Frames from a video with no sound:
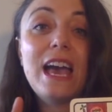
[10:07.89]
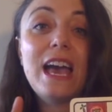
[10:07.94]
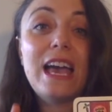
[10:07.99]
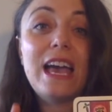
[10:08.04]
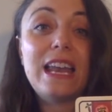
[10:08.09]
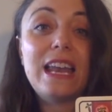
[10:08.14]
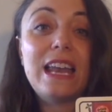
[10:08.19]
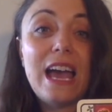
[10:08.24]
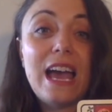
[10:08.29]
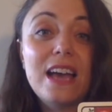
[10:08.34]

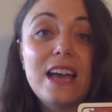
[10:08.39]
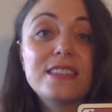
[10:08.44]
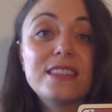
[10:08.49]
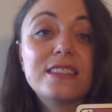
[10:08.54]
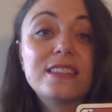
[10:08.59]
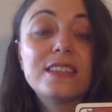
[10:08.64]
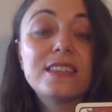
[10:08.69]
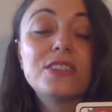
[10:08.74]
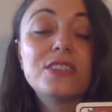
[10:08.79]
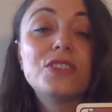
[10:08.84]
and
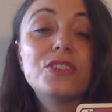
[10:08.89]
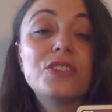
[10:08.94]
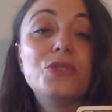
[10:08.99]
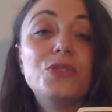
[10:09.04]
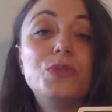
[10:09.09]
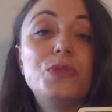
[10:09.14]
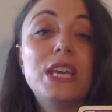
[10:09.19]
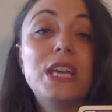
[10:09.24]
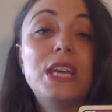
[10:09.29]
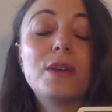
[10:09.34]
asks us
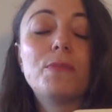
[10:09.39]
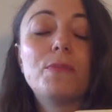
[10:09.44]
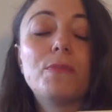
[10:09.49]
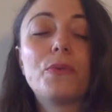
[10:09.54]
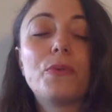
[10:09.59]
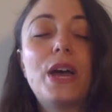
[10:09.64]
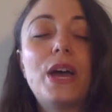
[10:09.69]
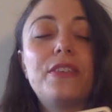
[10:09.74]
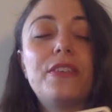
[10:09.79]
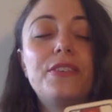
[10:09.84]
to take a
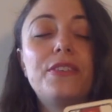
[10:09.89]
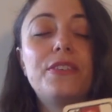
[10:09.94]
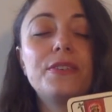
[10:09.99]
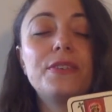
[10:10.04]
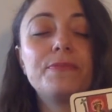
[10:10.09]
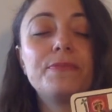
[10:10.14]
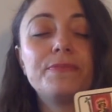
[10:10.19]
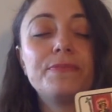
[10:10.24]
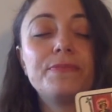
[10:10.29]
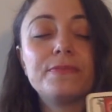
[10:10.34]
breath
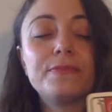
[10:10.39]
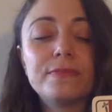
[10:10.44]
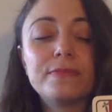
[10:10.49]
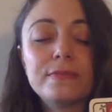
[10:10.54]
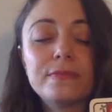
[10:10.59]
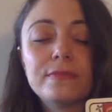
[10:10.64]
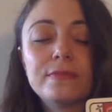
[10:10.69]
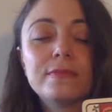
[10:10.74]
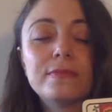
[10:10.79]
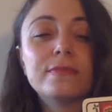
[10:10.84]

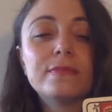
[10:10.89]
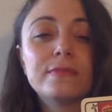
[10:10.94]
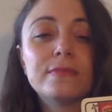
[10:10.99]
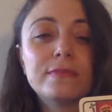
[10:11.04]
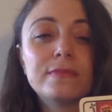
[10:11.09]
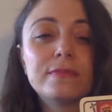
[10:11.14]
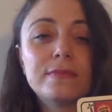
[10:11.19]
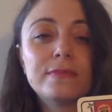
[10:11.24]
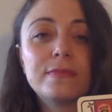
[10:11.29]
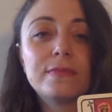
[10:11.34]

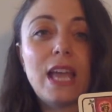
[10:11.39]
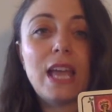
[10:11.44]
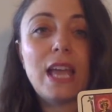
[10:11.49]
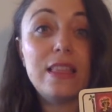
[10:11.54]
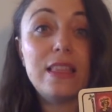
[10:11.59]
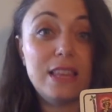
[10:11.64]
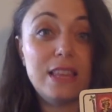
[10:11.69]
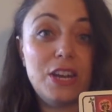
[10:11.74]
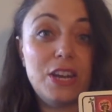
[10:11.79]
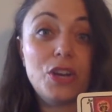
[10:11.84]

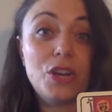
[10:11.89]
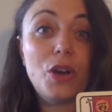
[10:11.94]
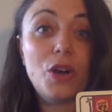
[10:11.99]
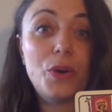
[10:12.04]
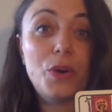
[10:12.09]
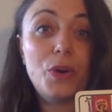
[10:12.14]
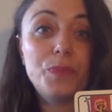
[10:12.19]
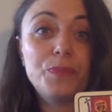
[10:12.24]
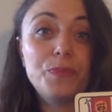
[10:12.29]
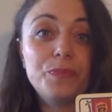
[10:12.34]
and let it
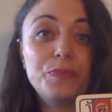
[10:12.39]
go.